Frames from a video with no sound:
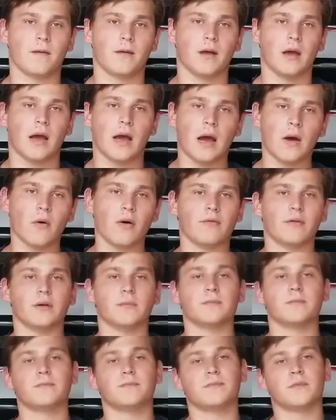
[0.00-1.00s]
However,
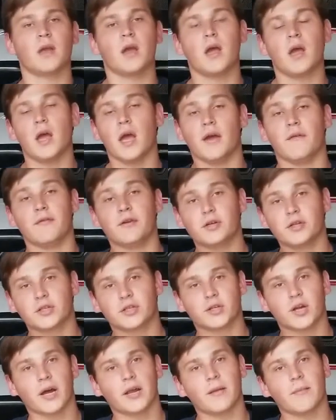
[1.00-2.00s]
if you're just
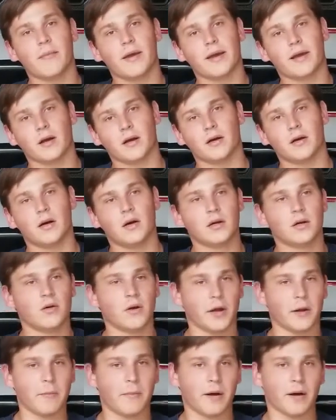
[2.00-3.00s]
trying to make a
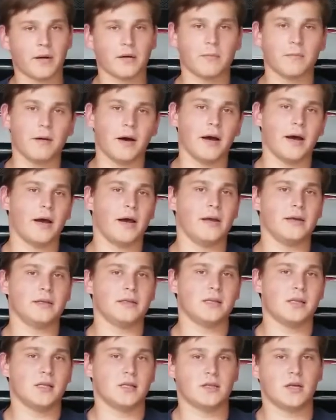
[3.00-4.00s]
quick buck by
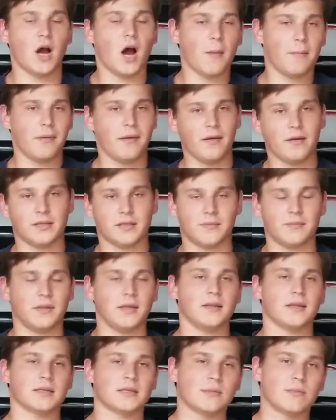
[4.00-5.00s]
copying something
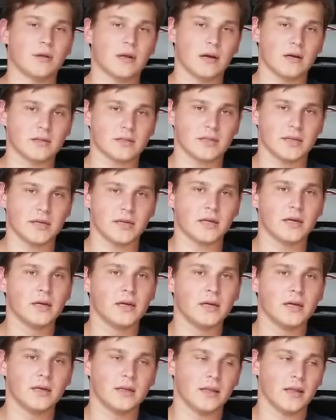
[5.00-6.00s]
that someone else did,
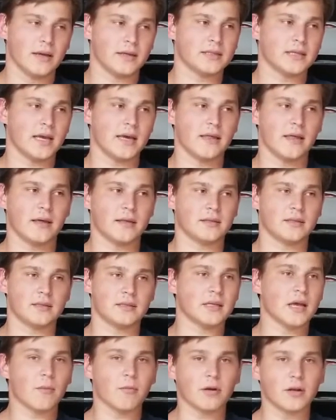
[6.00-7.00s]
like say that
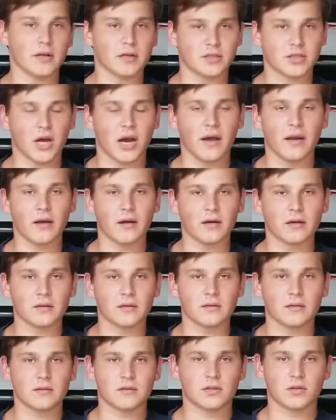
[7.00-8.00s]
someone in China
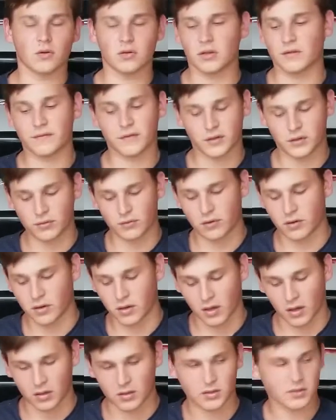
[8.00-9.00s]
sold it for
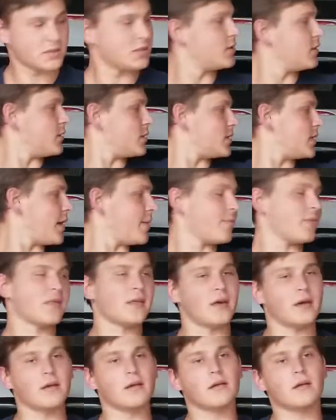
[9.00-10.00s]
$200, the same
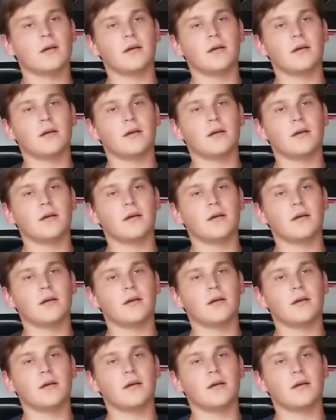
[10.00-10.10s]
thing,